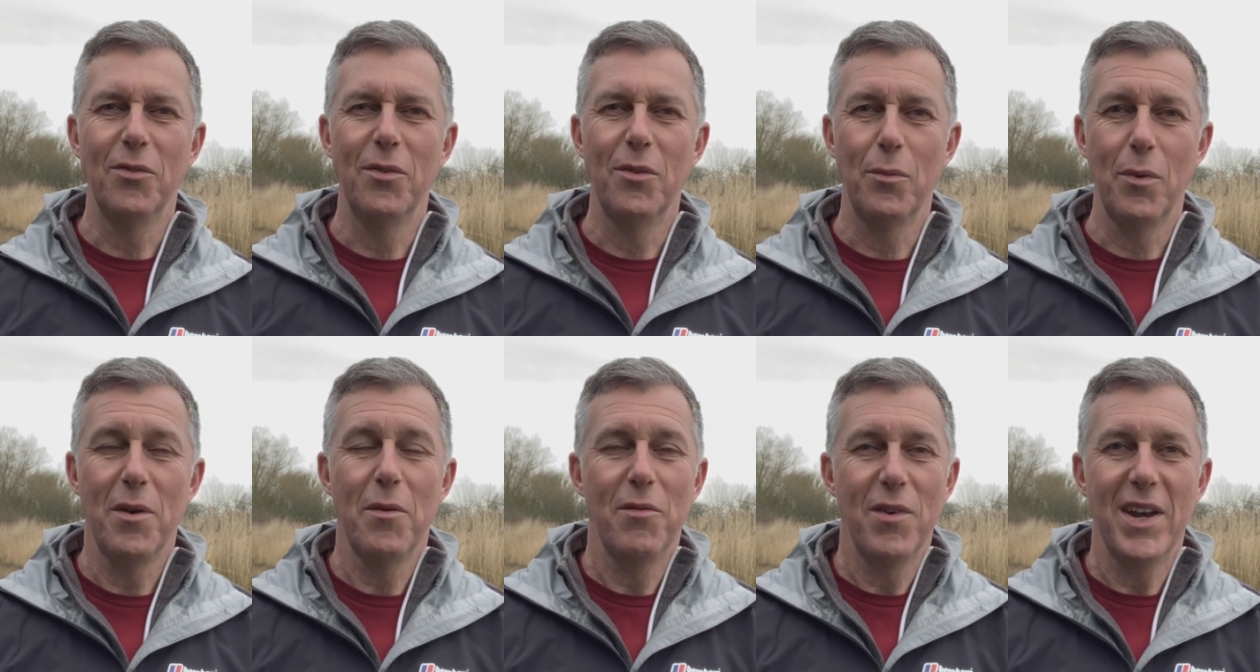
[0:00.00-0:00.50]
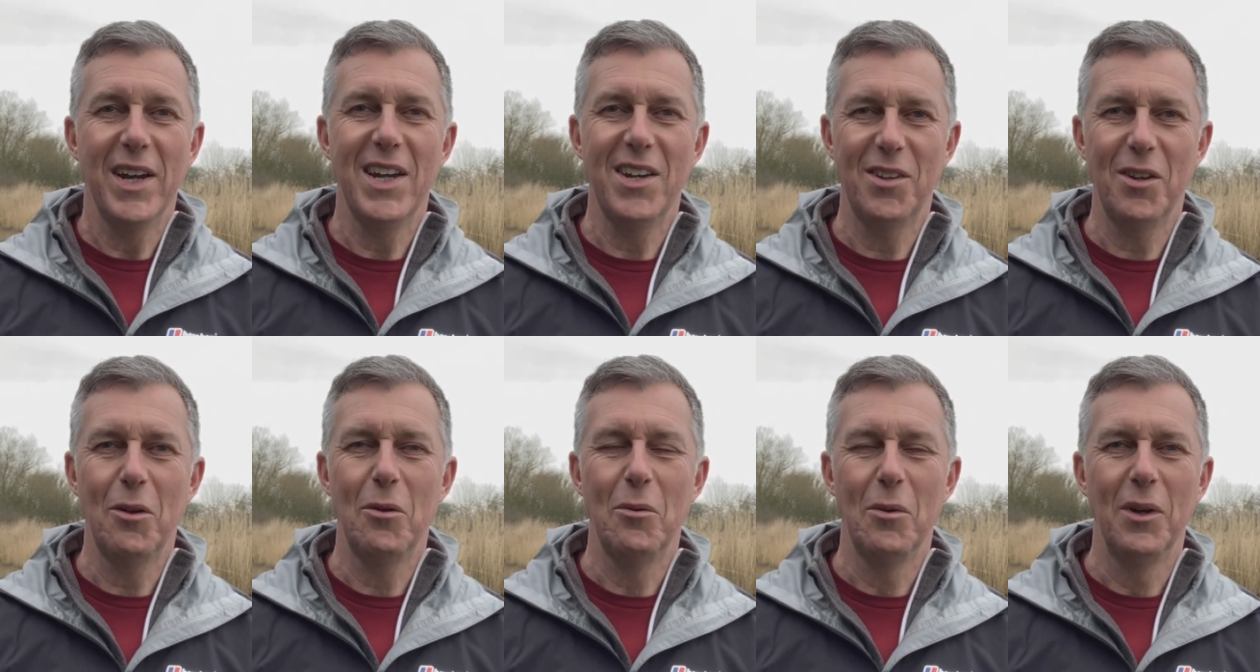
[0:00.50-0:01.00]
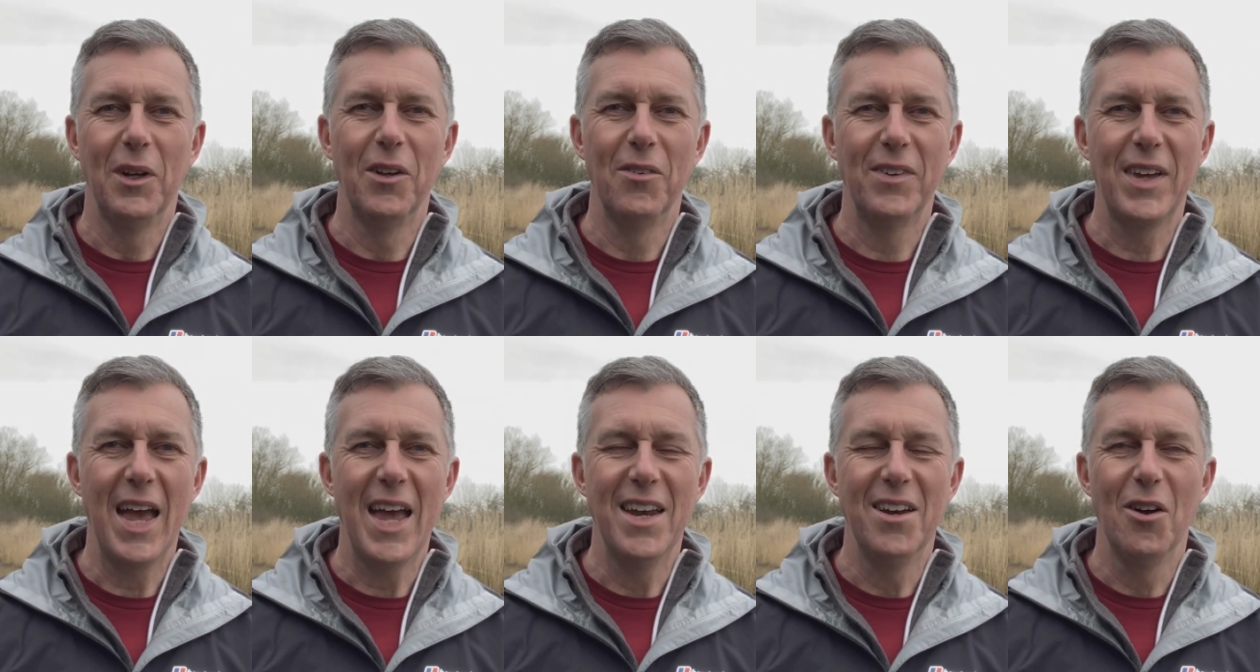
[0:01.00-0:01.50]
We really do love
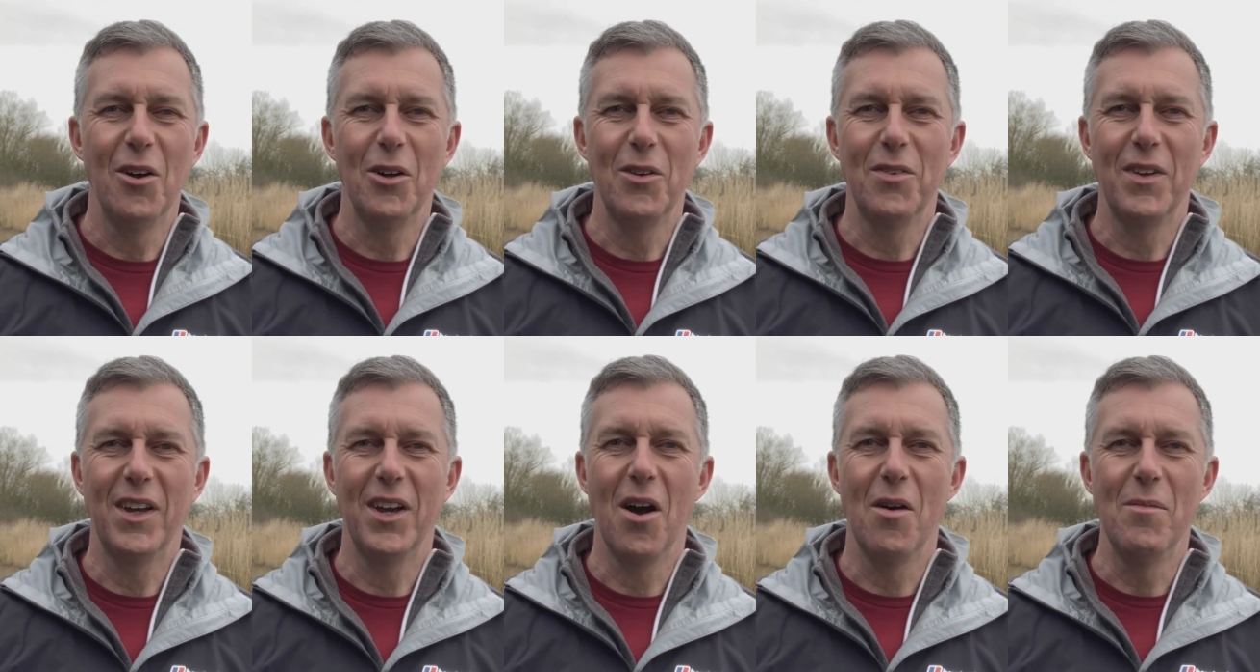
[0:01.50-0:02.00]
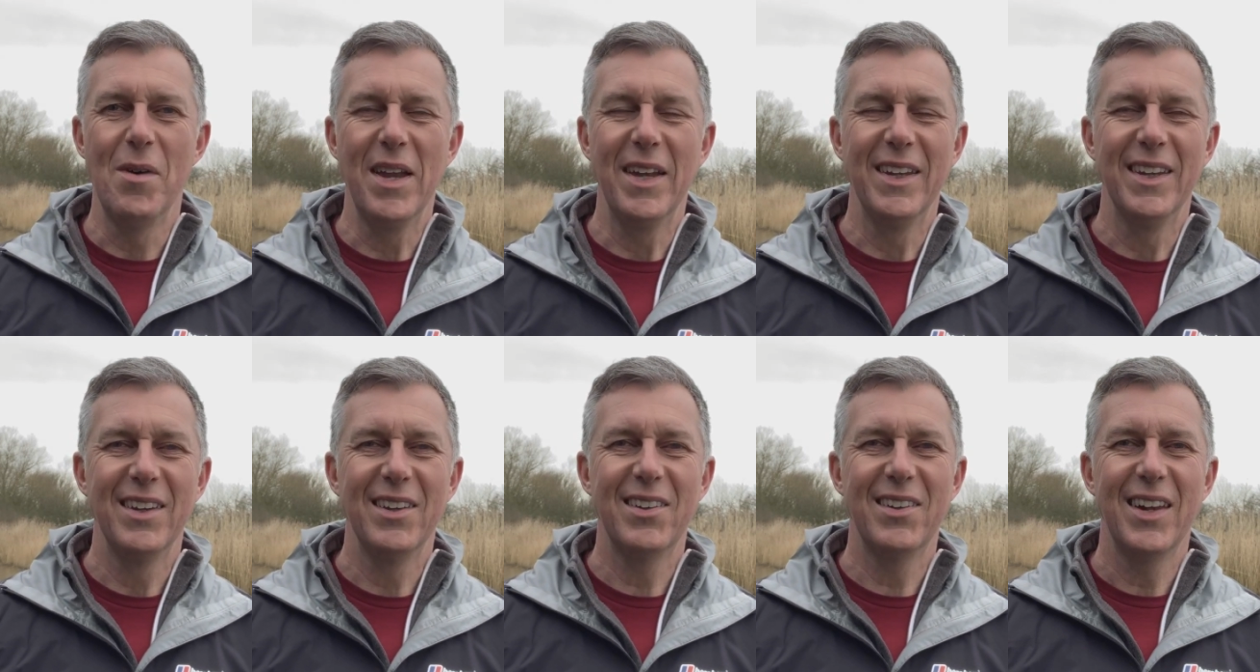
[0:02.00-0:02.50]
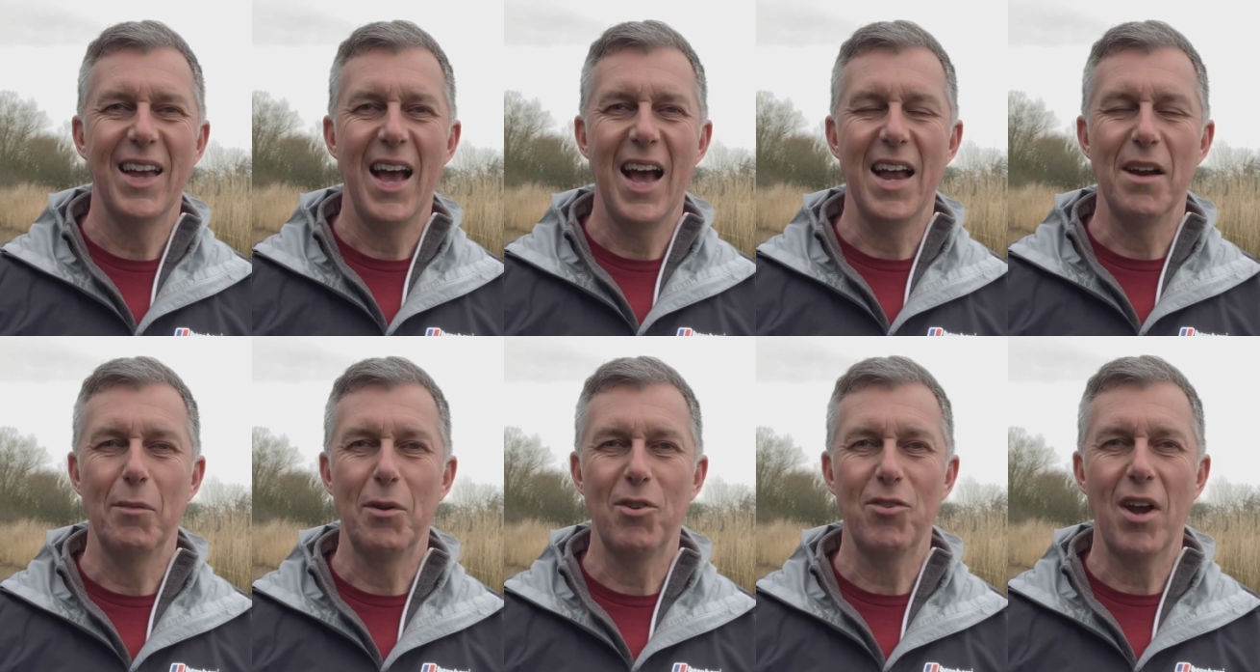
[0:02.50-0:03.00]
getting all of your comments, and
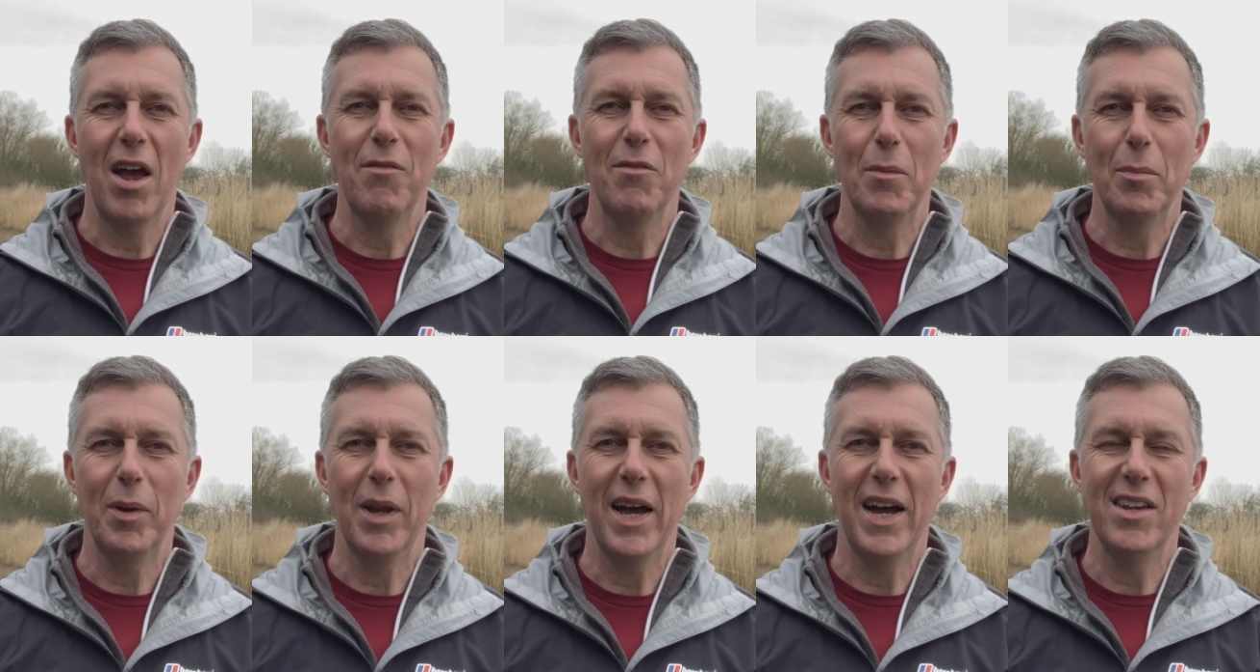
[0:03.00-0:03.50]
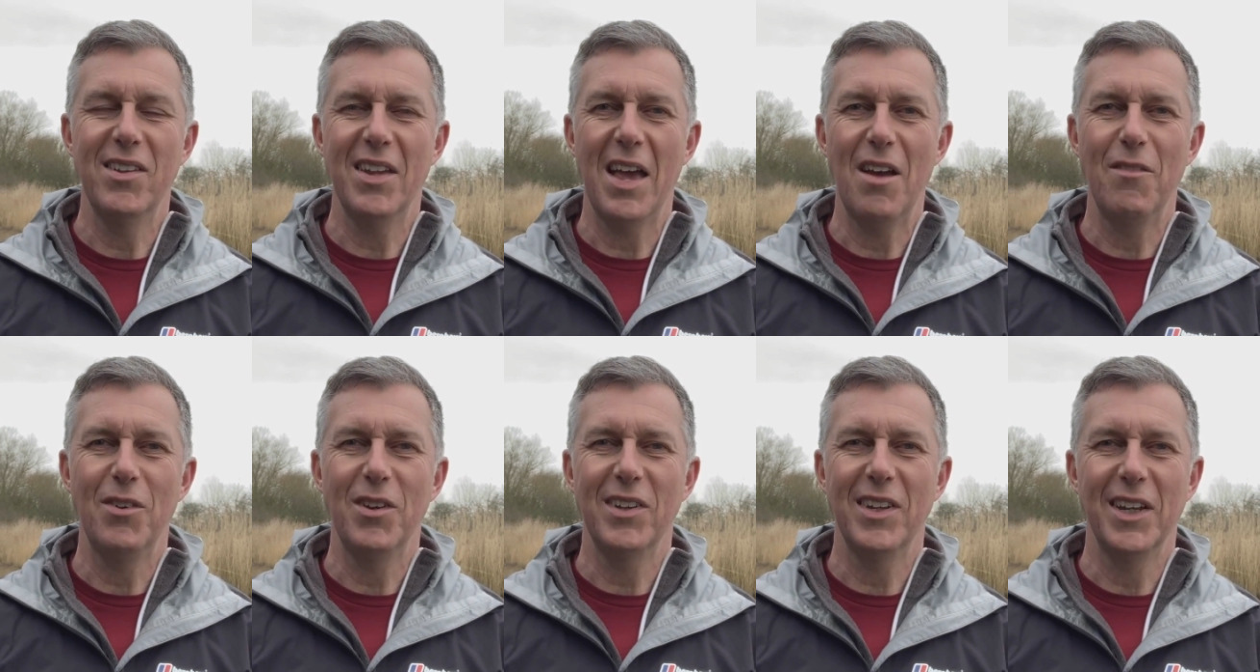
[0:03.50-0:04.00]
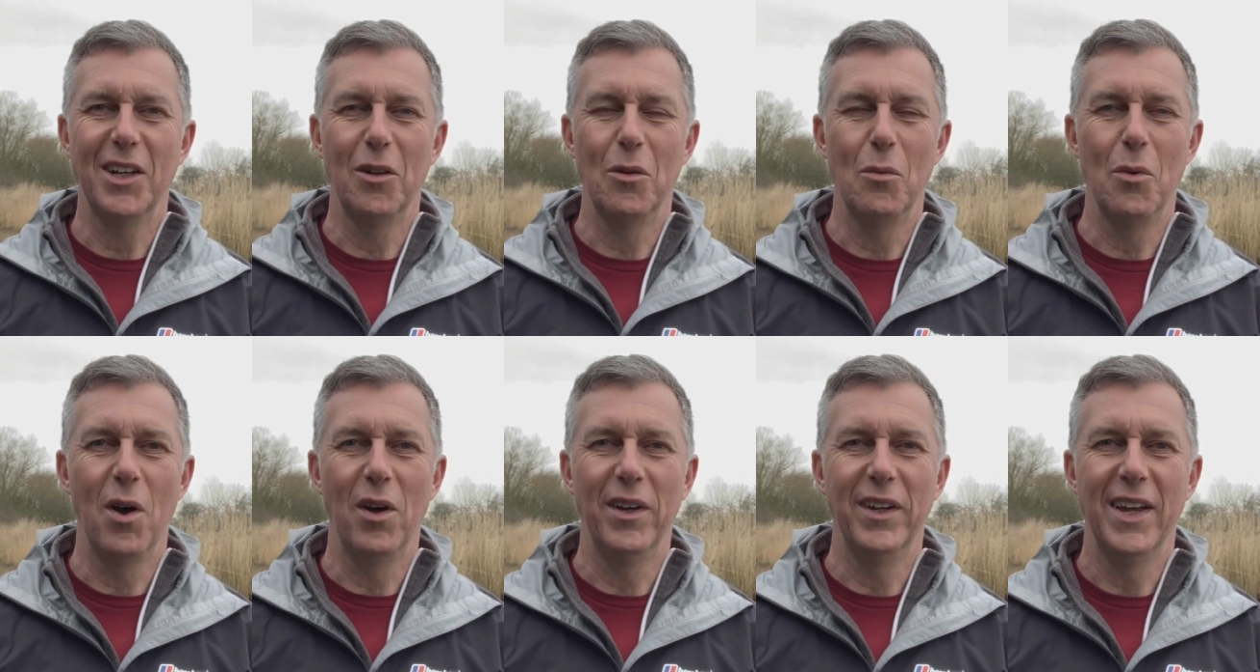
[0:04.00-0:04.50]
we try and reply to every single
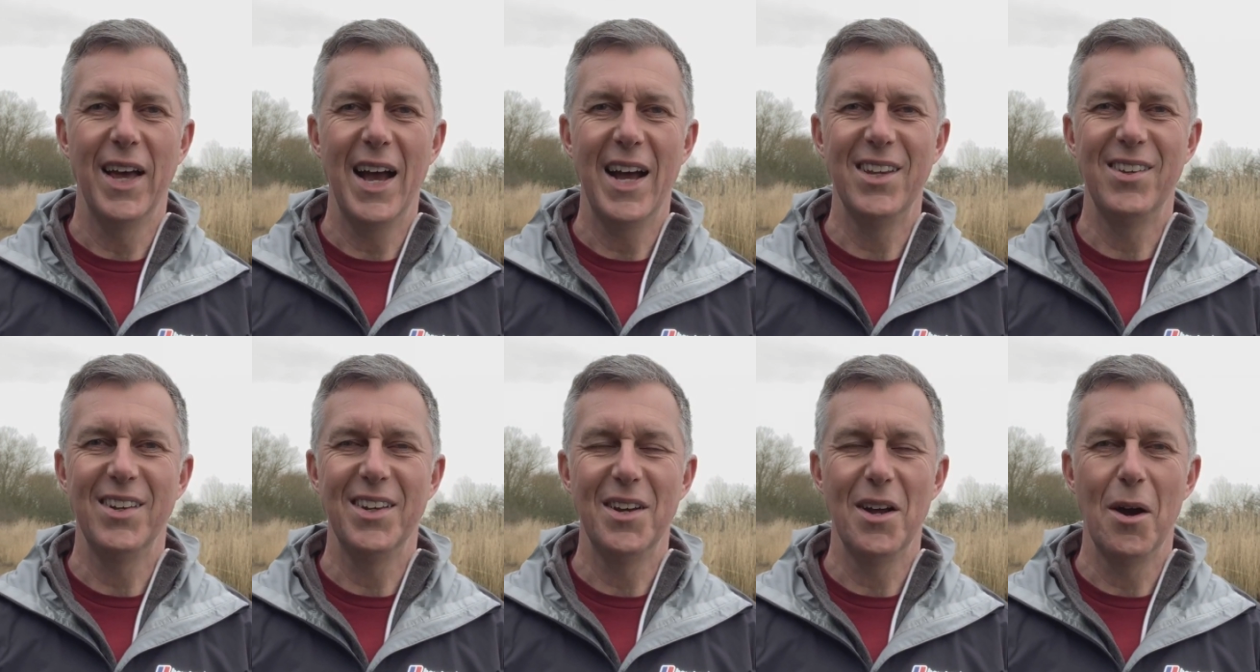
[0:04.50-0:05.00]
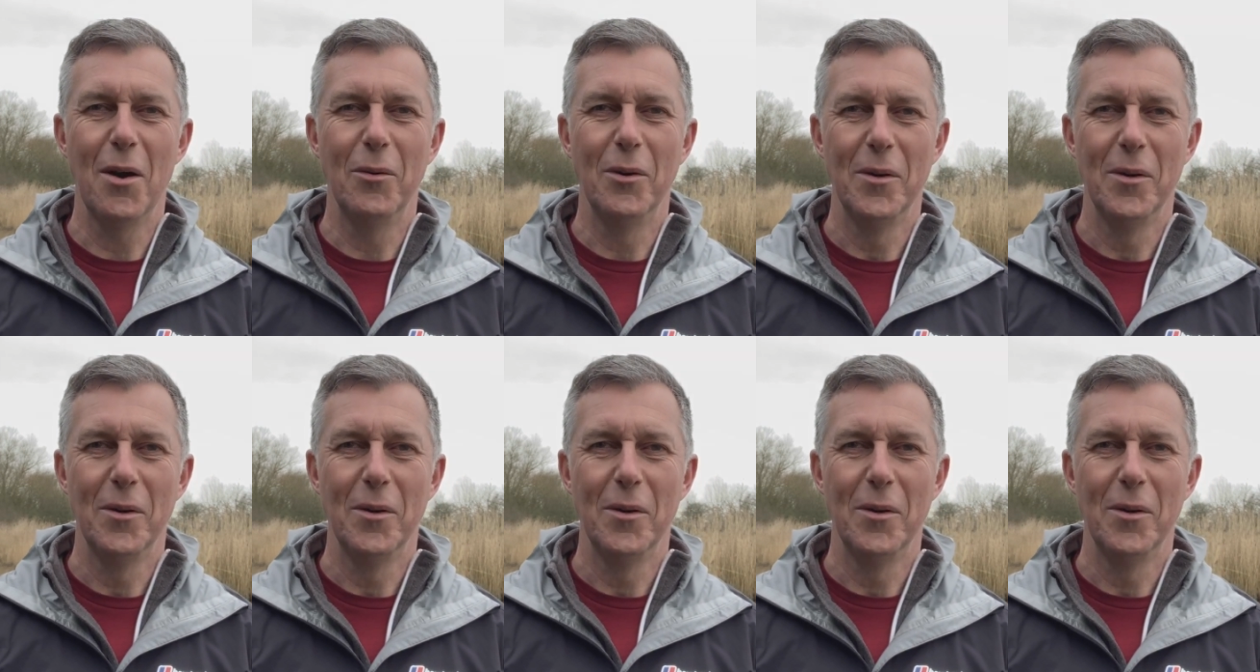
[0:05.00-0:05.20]
one, as you know.